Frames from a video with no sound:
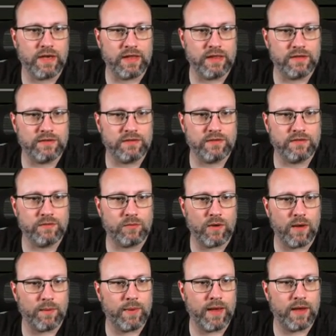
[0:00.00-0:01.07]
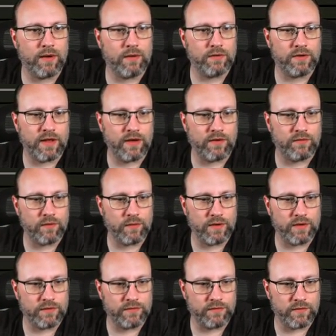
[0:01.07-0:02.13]
Let's swap out
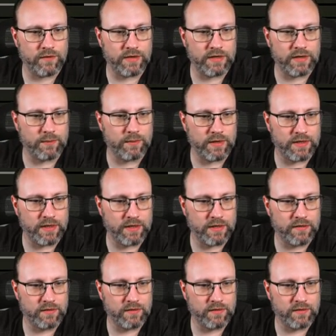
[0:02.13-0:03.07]
Alvarez for anybody.